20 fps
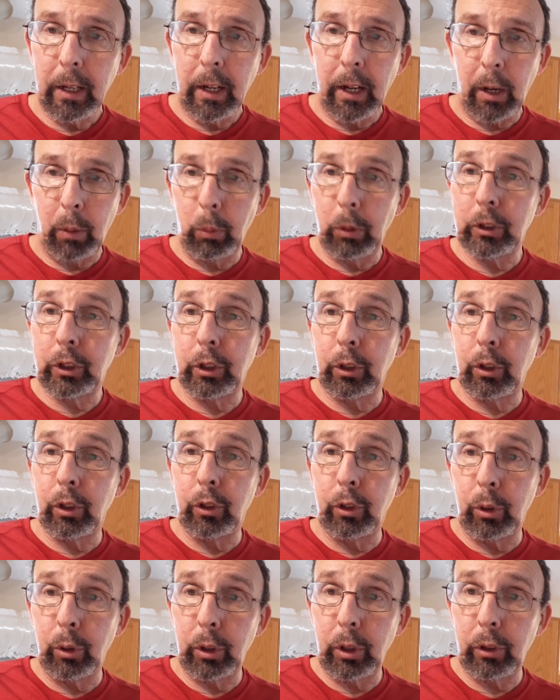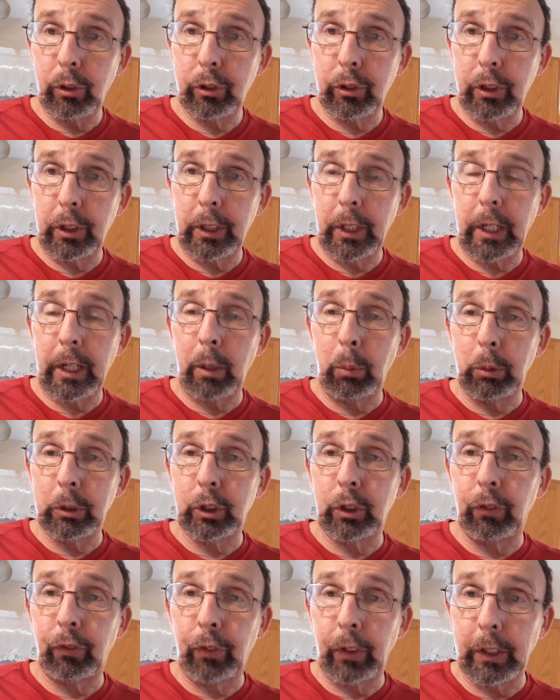I want you to do those today. I
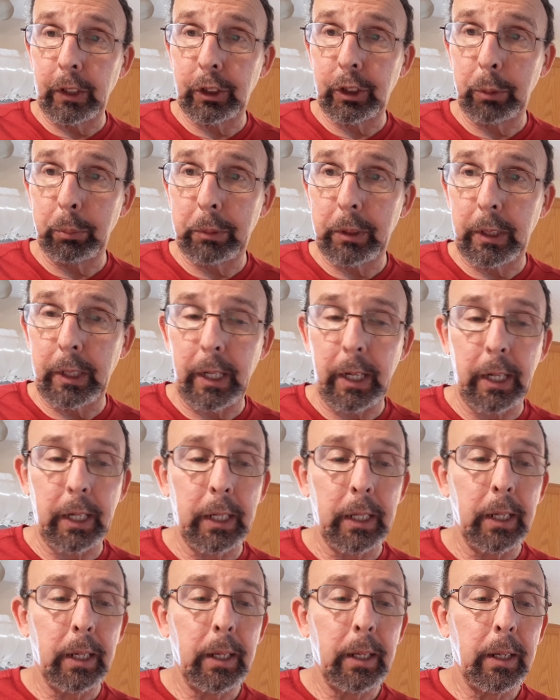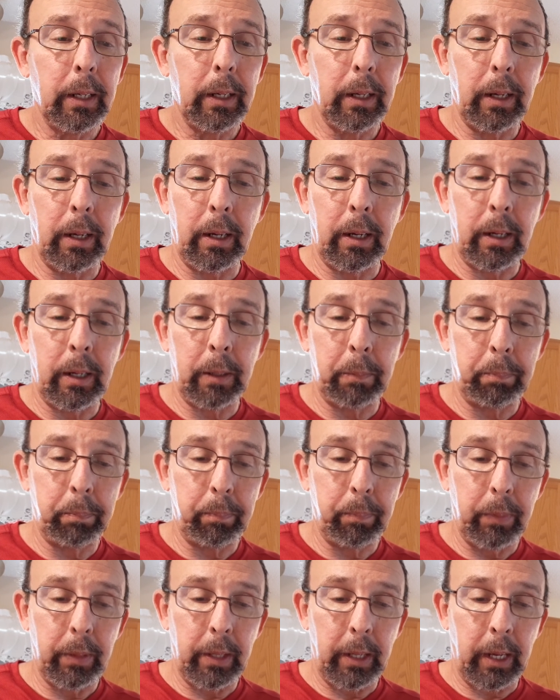want you to finish them today.
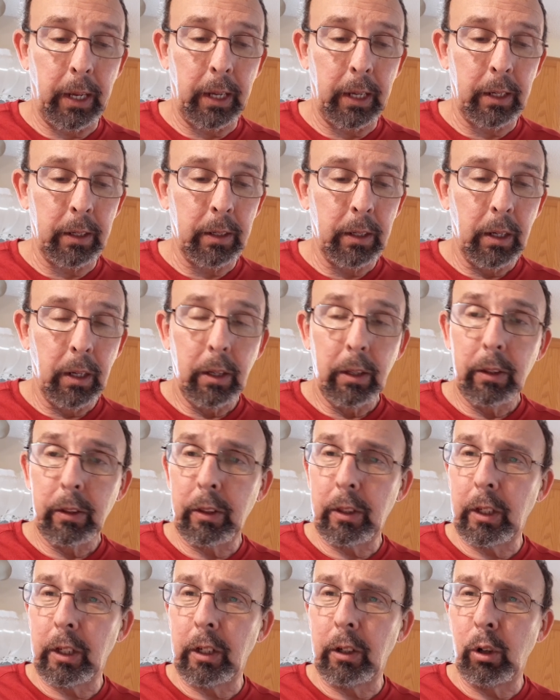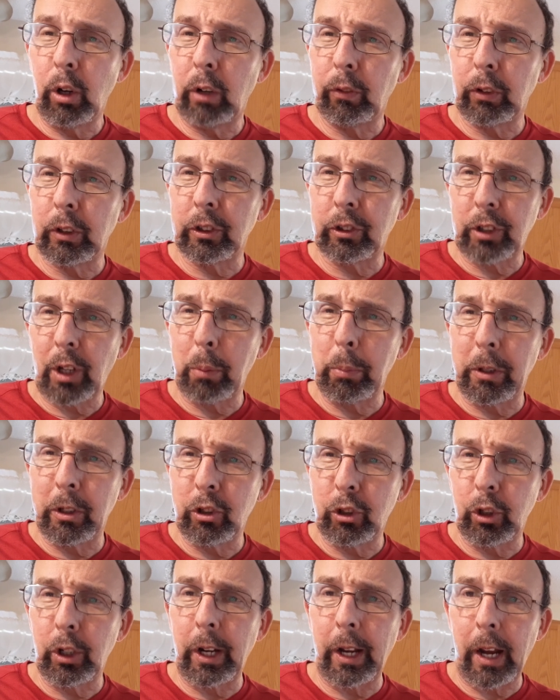And whoever is subbing
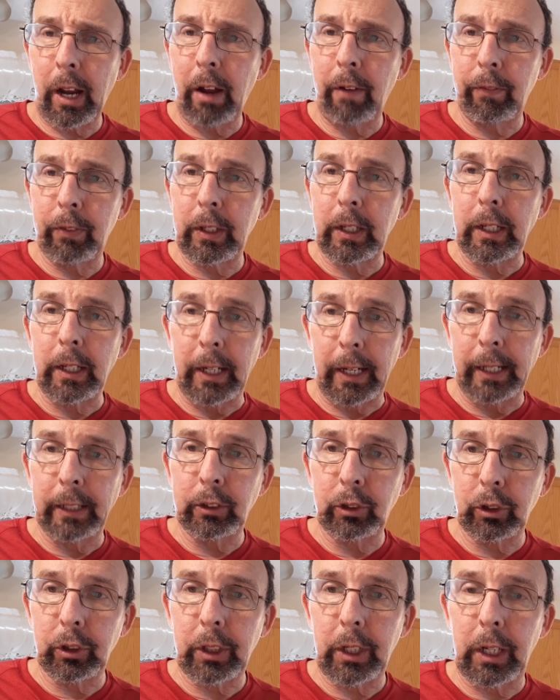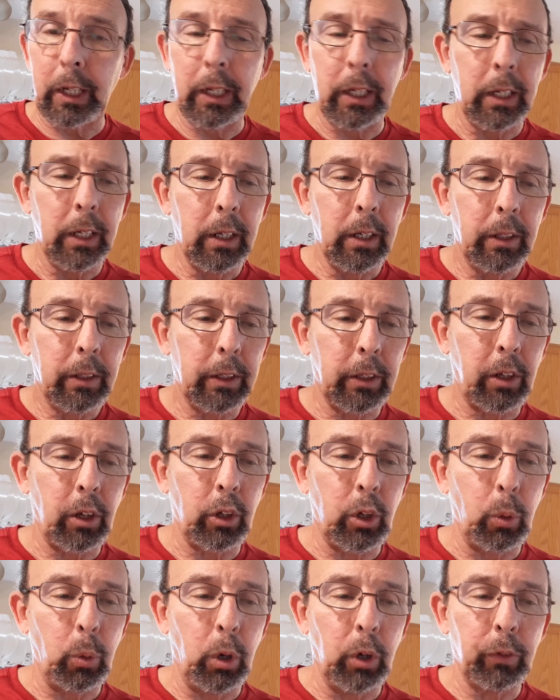should have the answer key. They can
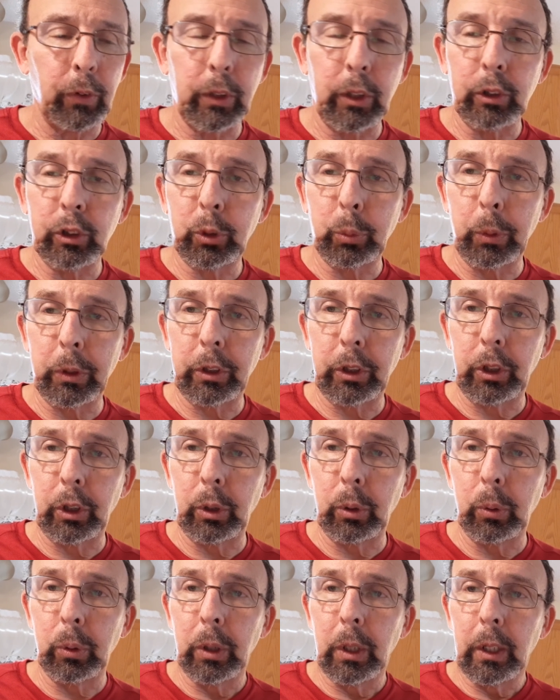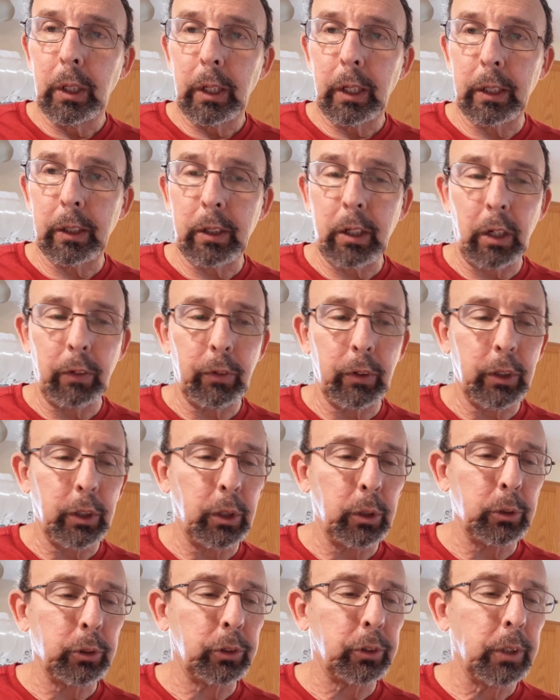go over those with you and cover
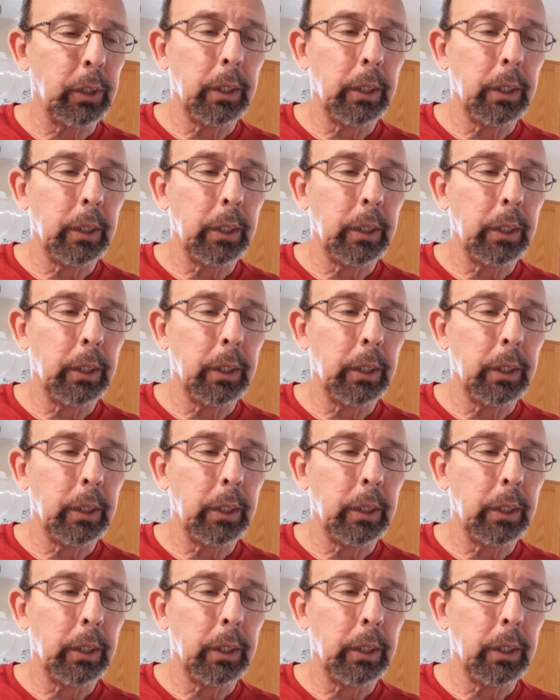those.